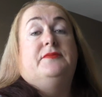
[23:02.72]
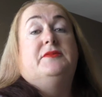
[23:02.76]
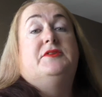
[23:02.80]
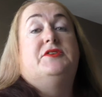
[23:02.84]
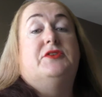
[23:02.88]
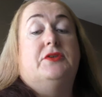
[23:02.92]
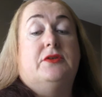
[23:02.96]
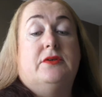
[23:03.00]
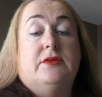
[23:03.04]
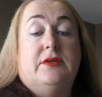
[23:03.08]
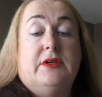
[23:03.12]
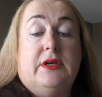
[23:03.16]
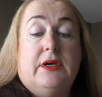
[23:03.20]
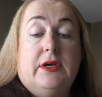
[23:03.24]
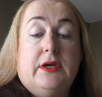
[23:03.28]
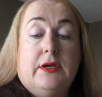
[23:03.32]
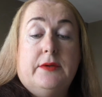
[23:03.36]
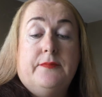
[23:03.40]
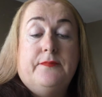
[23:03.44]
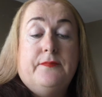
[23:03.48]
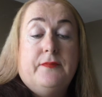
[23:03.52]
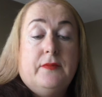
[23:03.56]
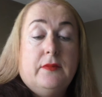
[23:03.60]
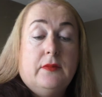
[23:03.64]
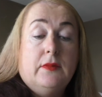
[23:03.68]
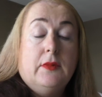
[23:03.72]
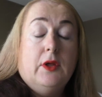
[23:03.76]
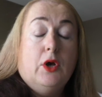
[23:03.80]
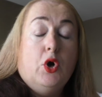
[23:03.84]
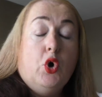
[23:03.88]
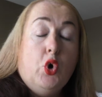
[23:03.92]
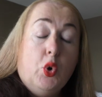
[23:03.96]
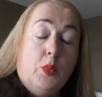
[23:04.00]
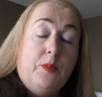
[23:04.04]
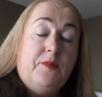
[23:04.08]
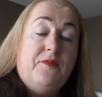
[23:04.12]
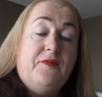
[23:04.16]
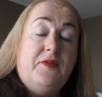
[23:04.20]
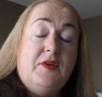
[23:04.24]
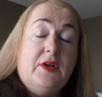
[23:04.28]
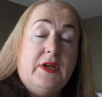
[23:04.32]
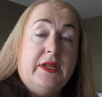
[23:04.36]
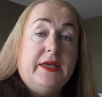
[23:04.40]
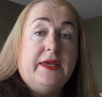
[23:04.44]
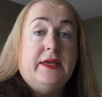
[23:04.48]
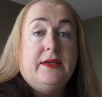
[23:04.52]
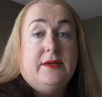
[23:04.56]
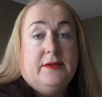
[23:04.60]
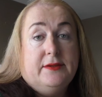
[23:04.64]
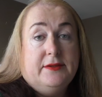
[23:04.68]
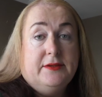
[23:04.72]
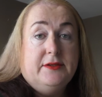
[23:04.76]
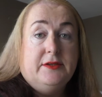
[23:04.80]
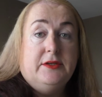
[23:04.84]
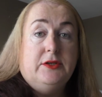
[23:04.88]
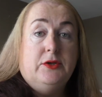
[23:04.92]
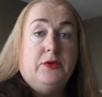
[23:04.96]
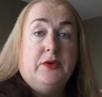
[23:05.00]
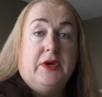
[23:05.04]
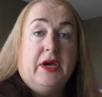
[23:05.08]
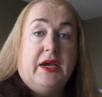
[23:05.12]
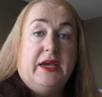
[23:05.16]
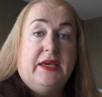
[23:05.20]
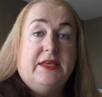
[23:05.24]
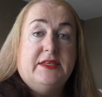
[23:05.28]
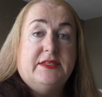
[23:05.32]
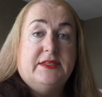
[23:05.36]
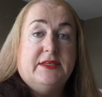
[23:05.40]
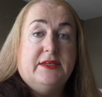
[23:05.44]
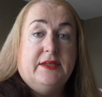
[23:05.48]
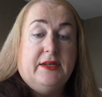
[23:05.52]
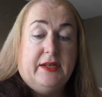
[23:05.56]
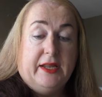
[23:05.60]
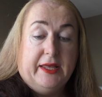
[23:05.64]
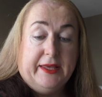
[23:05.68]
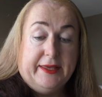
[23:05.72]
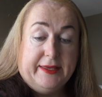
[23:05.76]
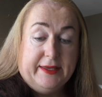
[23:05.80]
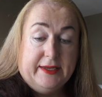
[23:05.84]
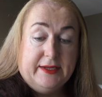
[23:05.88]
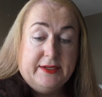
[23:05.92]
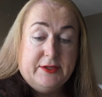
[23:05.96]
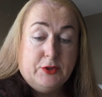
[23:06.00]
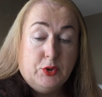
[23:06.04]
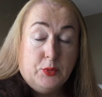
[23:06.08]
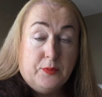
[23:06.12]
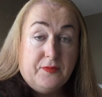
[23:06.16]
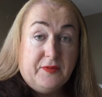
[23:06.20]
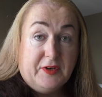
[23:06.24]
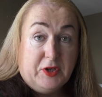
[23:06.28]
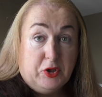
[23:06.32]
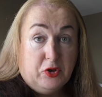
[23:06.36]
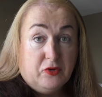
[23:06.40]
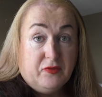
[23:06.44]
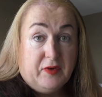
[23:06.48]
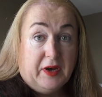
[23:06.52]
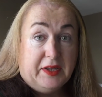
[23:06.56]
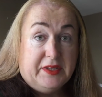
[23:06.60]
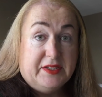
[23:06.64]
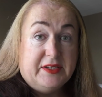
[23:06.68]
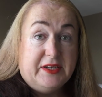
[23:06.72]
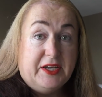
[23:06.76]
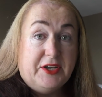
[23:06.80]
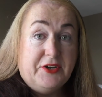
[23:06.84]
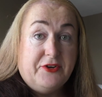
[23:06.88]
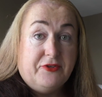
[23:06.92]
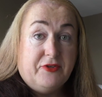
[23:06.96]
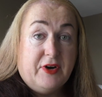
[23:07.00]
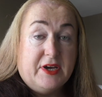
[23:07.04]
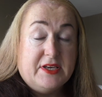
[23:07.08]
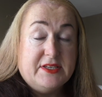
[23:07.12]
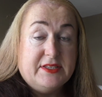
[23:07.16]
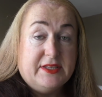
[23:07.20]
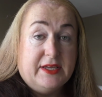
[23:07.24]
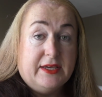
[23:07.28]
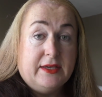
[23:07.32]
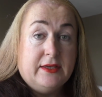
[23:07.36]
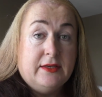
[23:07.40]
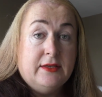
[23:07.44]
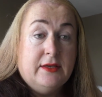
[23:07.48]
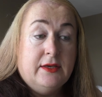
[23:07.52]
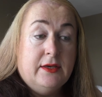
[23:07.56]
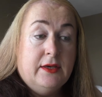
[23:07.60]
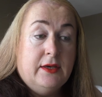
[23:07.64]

So hopefully you guys like it, hopefully you find it interesting.